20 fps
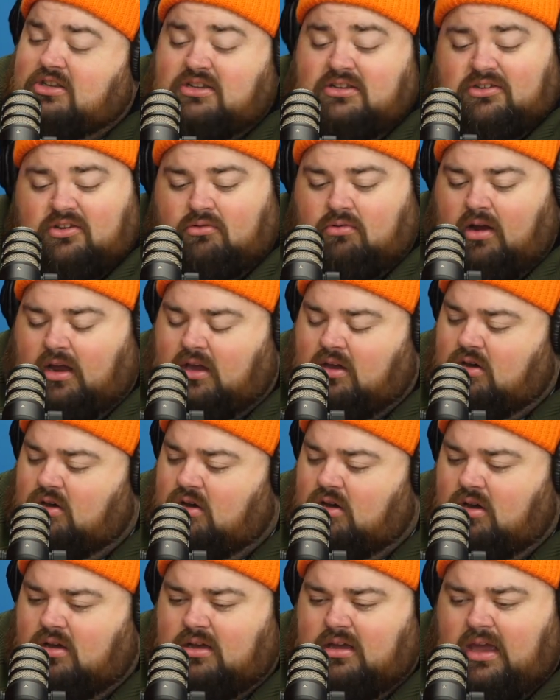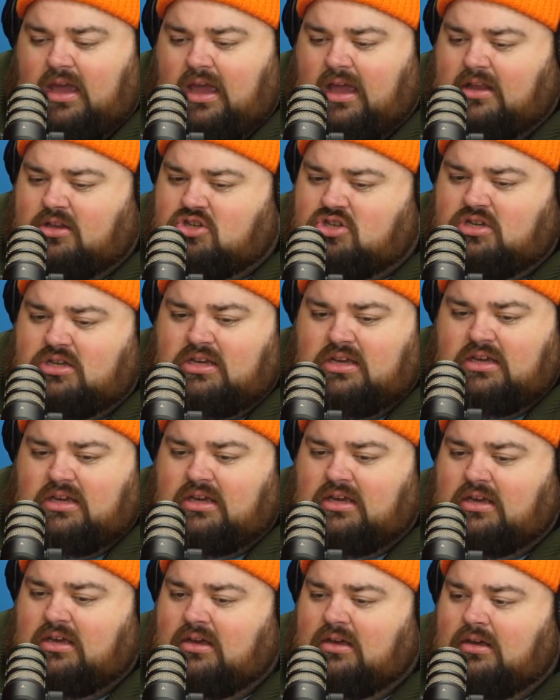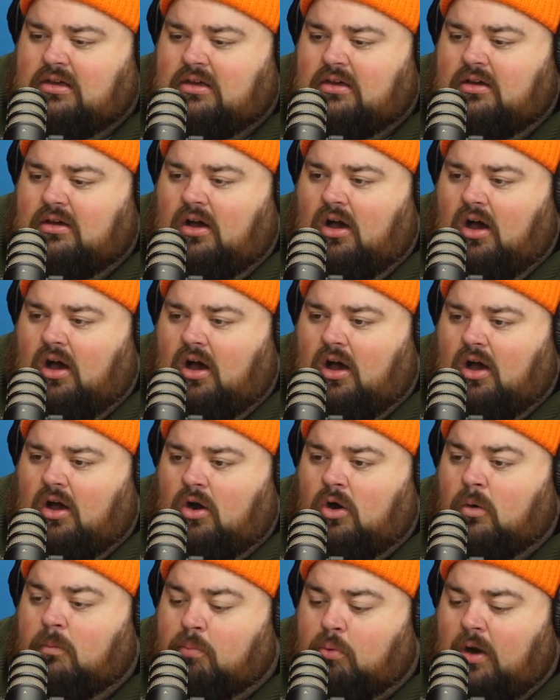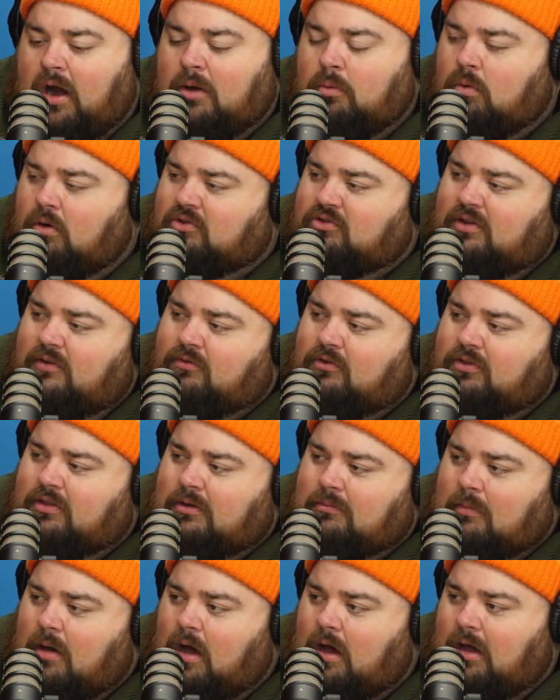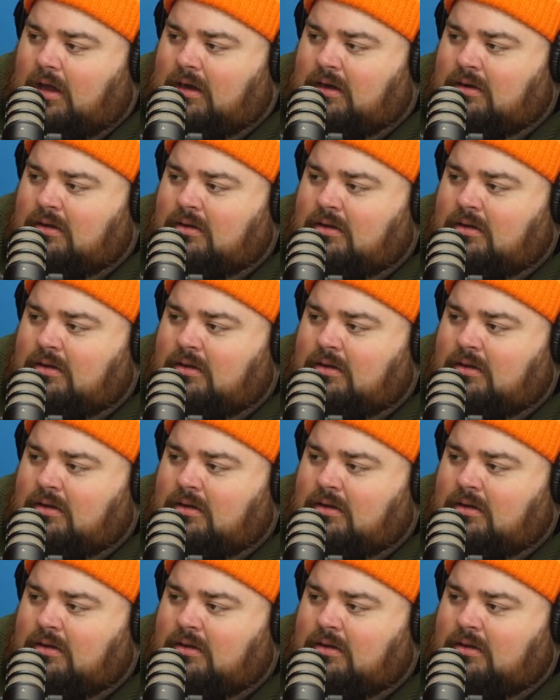she's a great cook, and she her brain works different than mine.